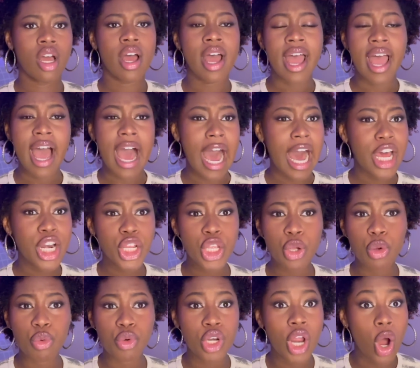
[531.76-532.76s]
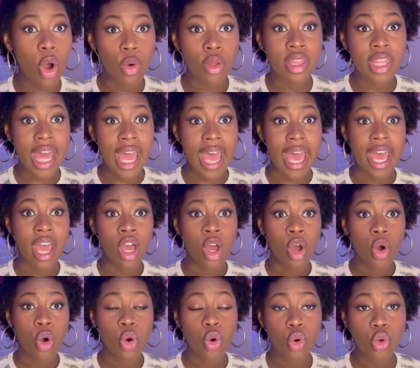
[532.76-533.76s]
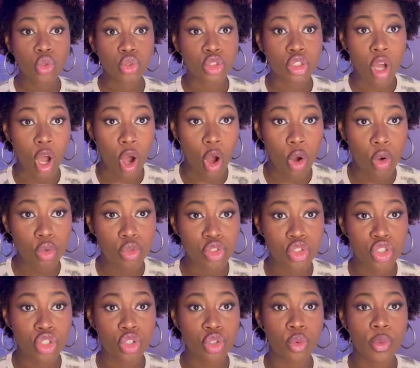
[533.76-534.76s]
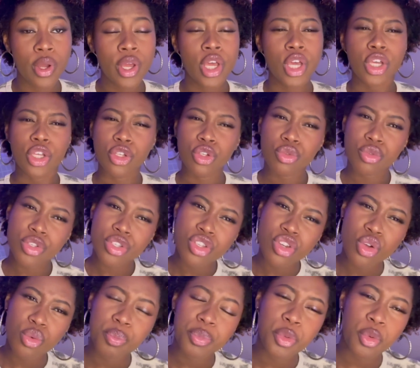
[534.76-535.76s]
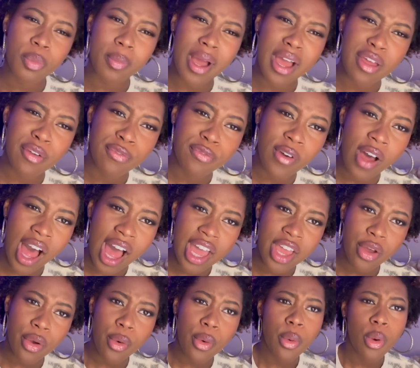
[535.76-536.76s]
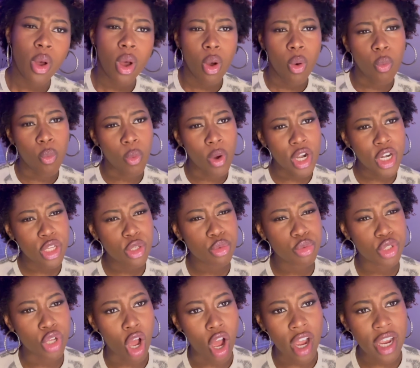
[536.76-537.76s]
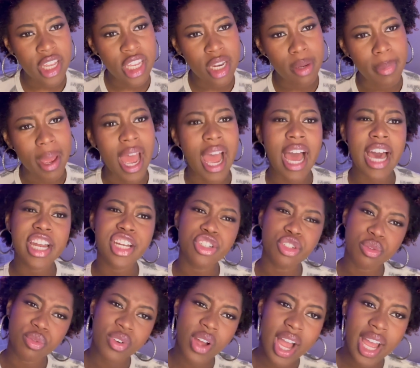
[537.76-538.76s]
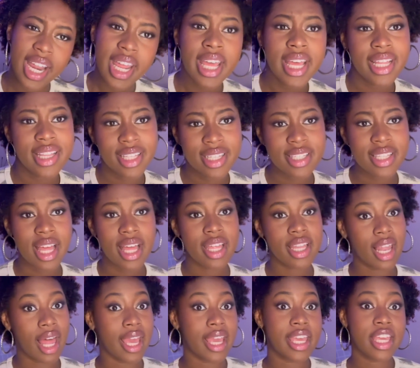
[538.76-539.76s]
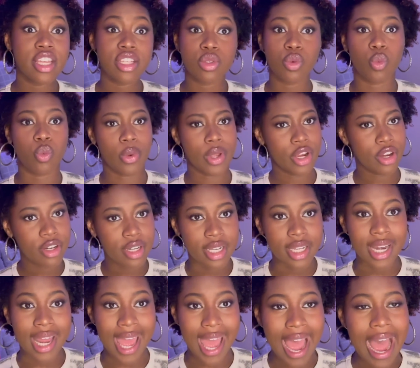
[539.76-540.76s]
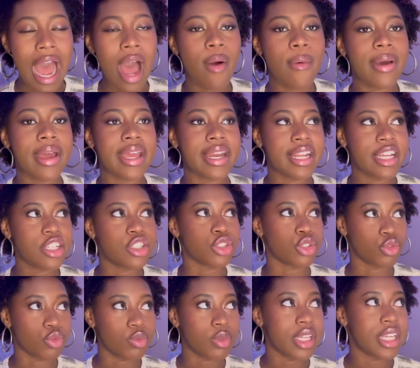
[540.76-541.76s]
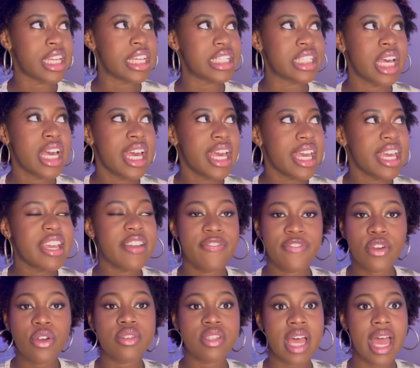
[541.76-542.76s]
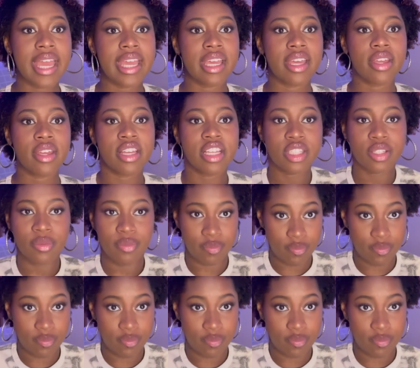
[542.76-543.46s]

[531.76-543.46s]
how do you know that? Who told you? You snooped through my file? What are you talking about? How did you find this? Like, he's weirded out and he feels like his